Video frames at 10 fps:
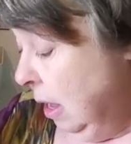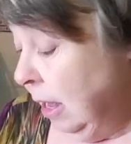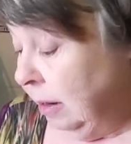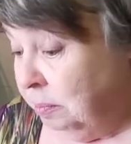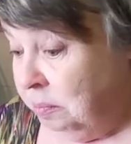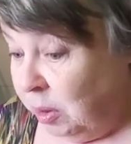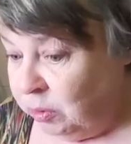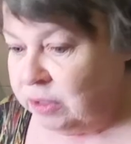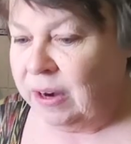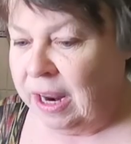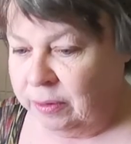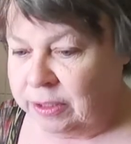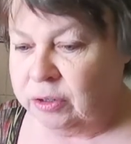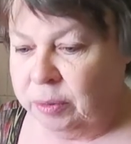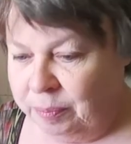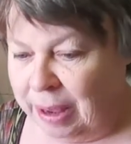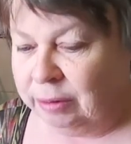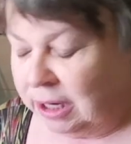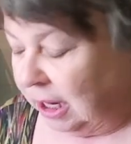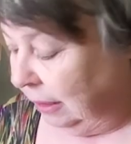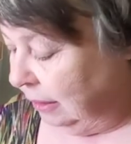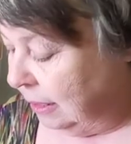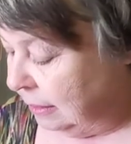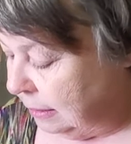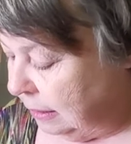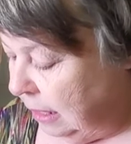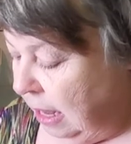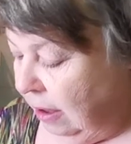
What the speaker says: and most flours are about like this: